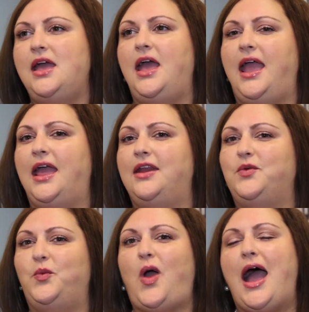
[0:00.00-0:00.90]

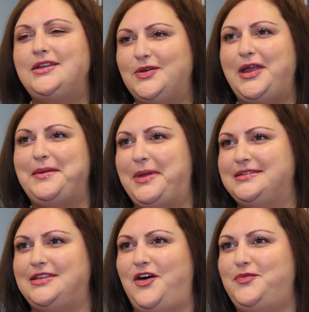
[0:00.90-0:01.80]
And I donate
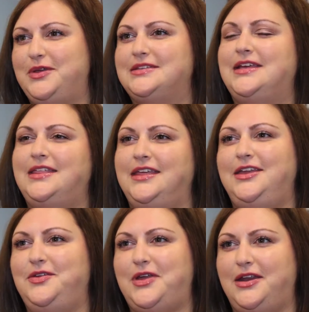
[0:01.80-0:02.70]
myself because I think
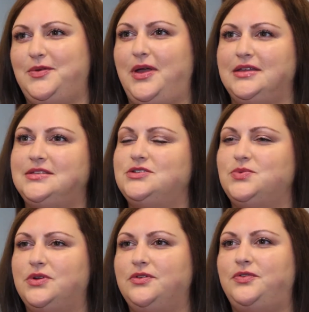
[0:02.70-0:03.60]
United Way is such a
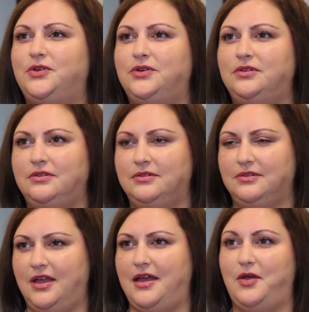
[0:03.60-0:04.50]
wonderful
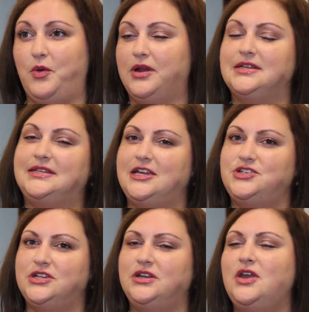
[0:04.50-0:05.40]

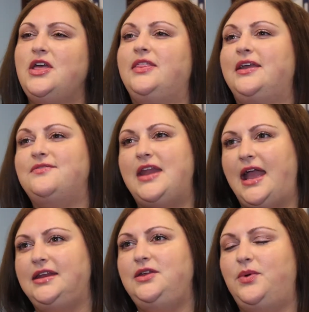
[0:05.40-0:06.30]
organization. They have
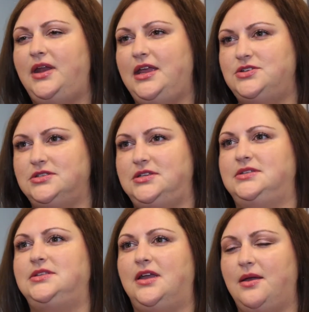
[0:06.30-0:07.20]
91 agencies
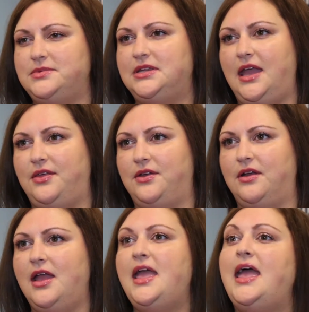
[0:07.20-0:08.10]
that come together
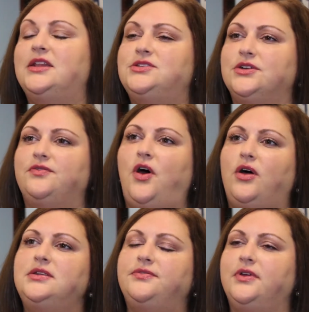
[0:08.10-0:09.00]
and serve all
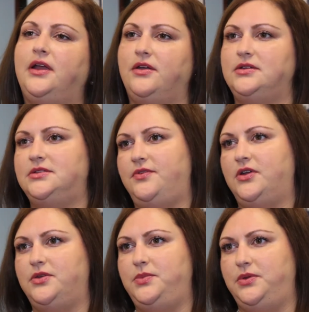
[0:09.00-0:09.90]
different areas of our
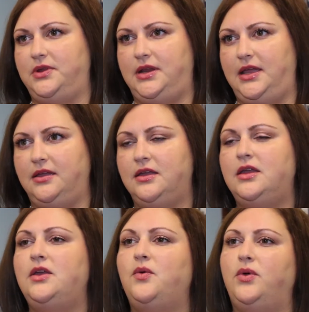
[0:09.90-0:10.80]
community
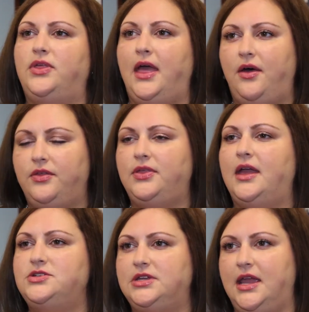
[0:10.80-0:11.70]
with health,
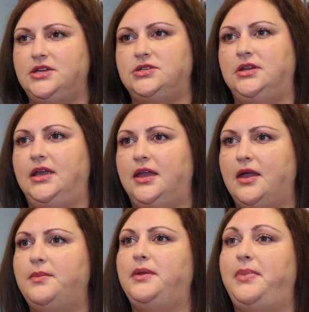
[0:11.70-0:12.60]
education,
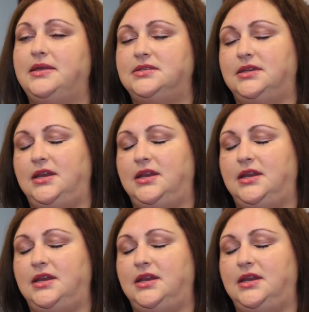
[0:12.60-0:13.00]
income, and basic